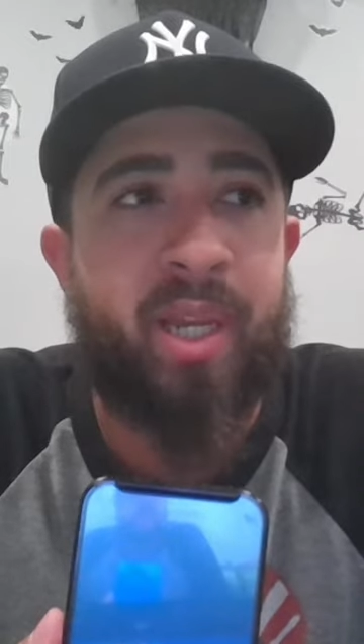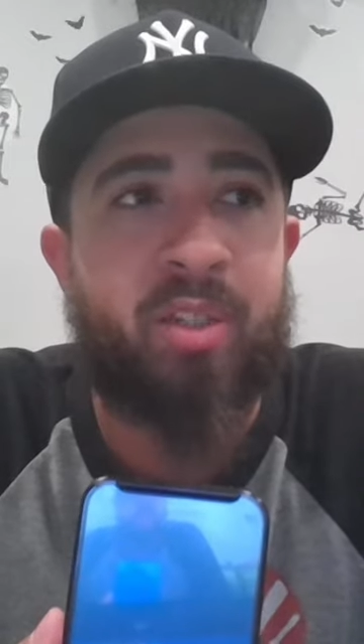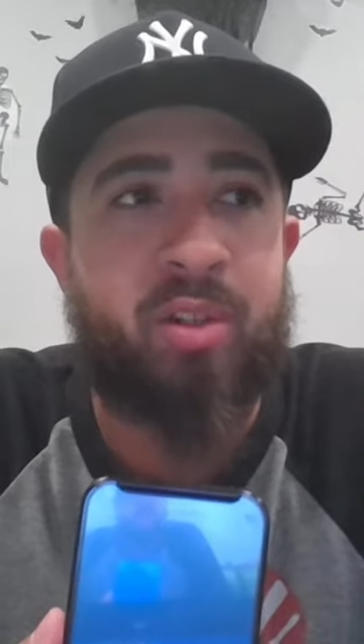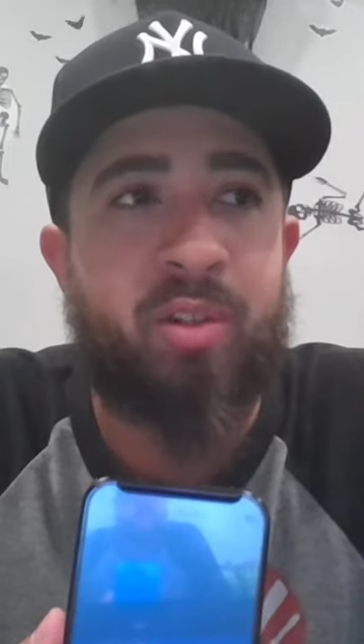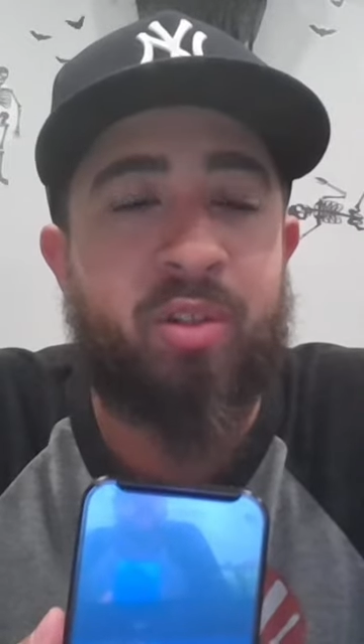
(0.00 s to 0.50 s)
so I
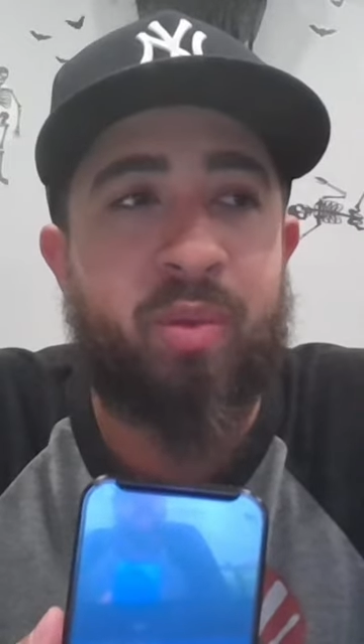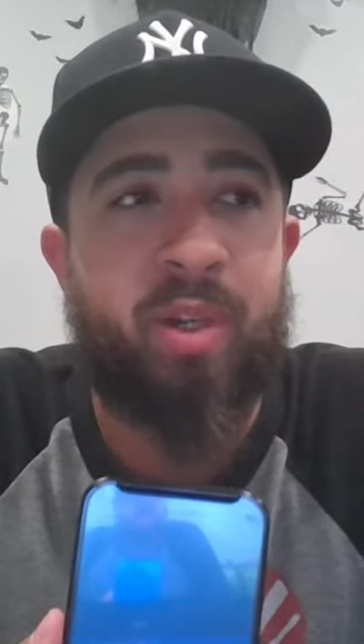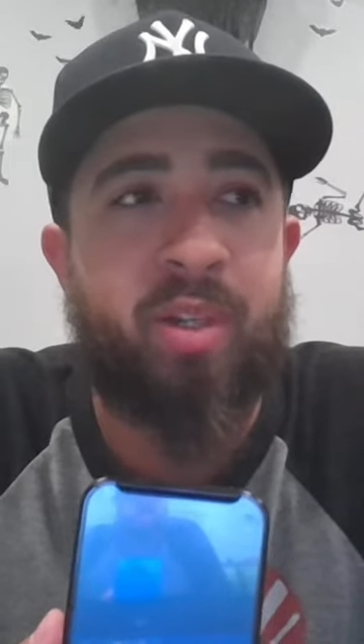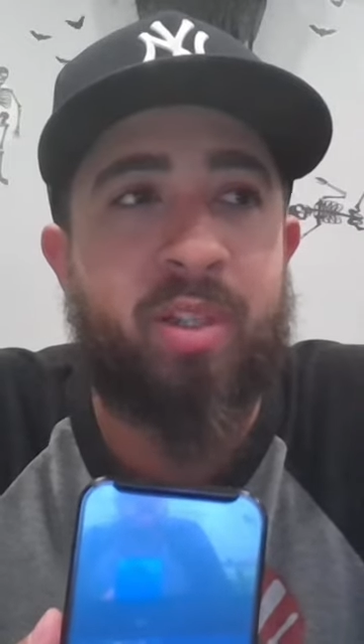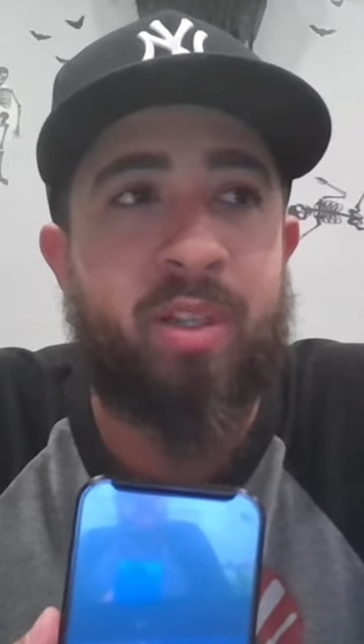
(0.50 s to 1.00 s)
just wanted to
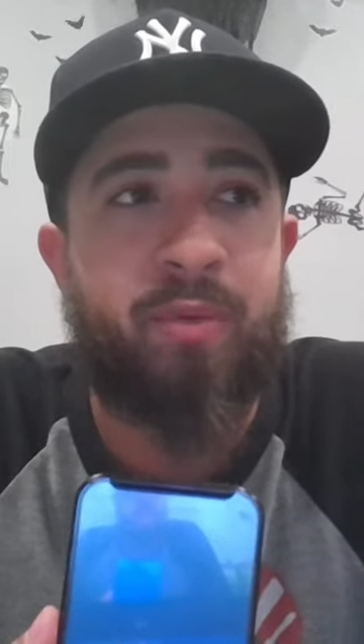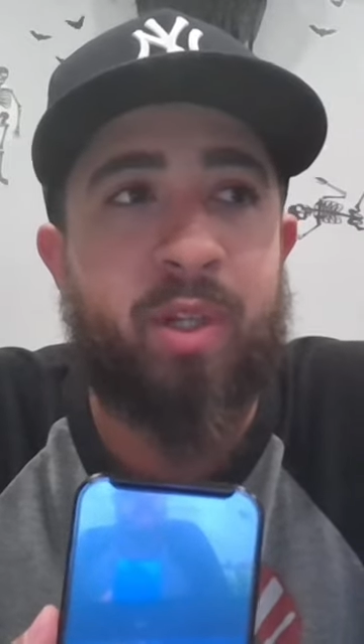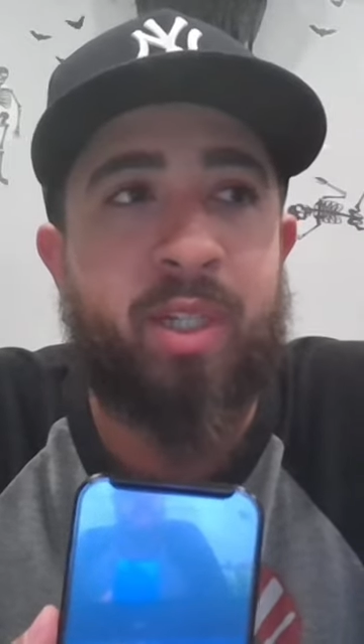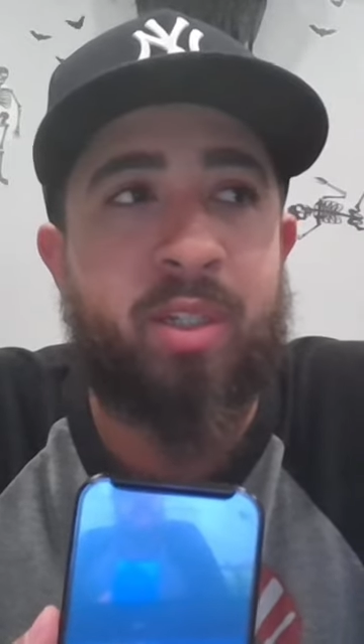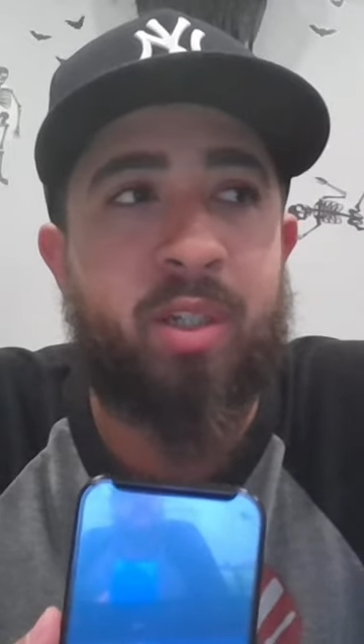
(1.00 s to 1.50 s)
see if you
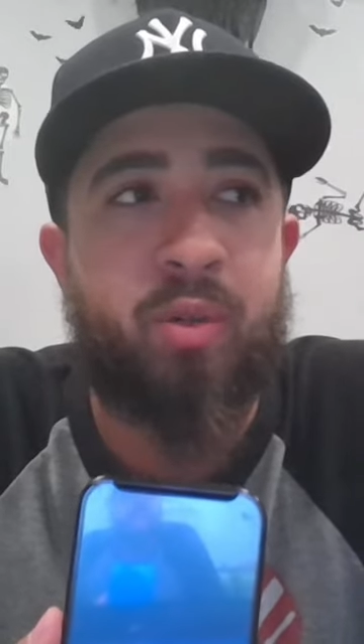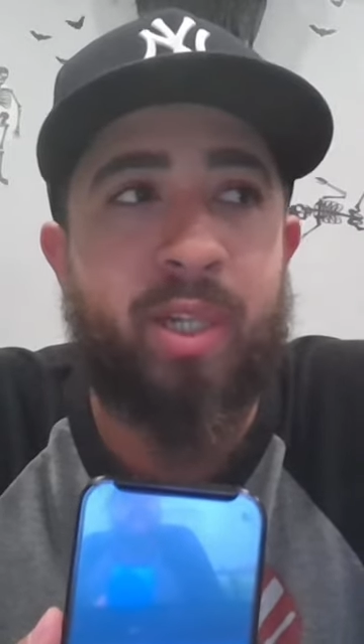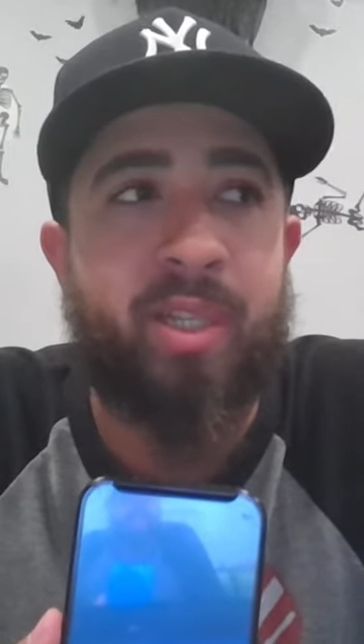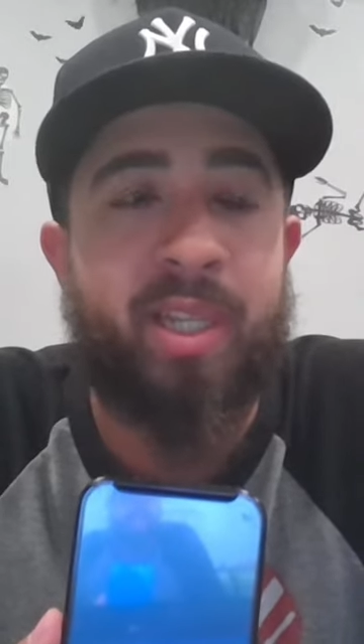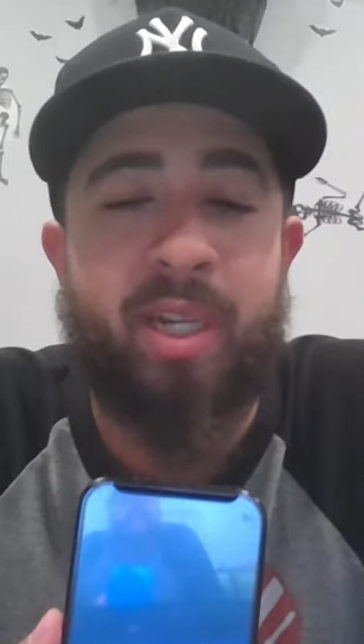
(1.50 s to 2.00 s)
guys could quickly
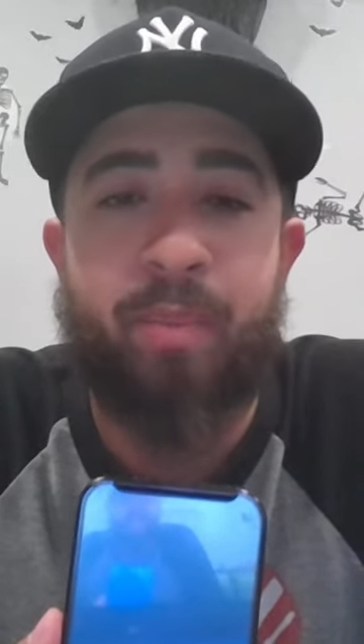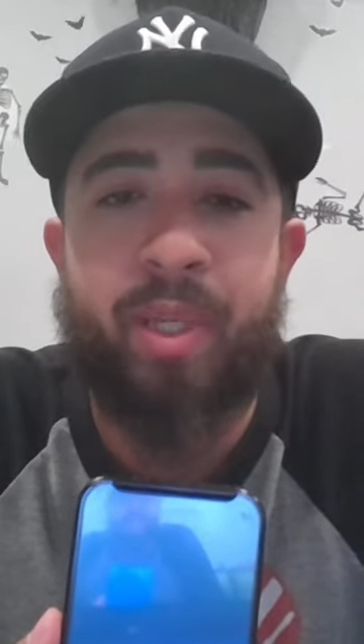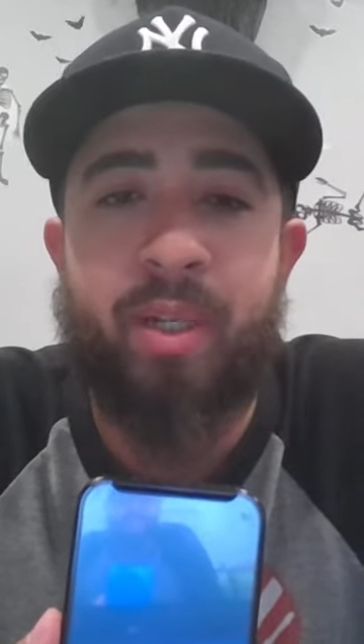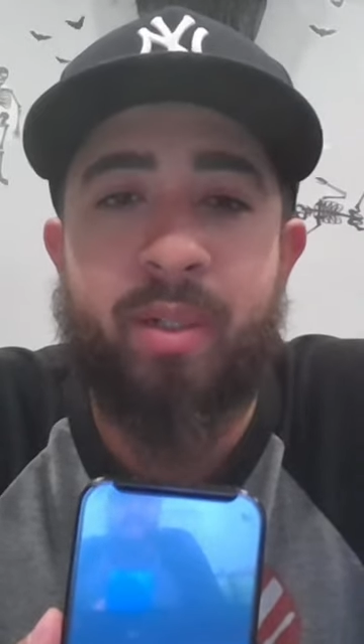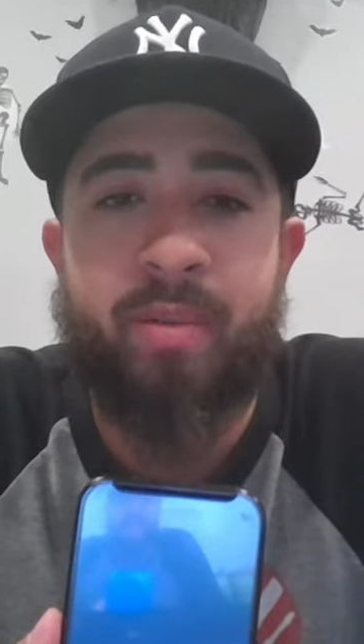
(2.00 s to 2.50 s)
take a
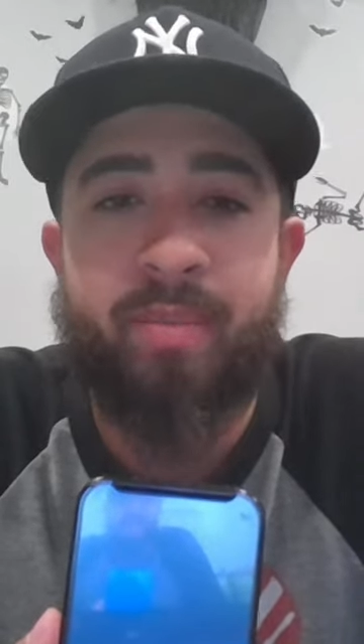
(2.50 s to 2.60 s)
peek.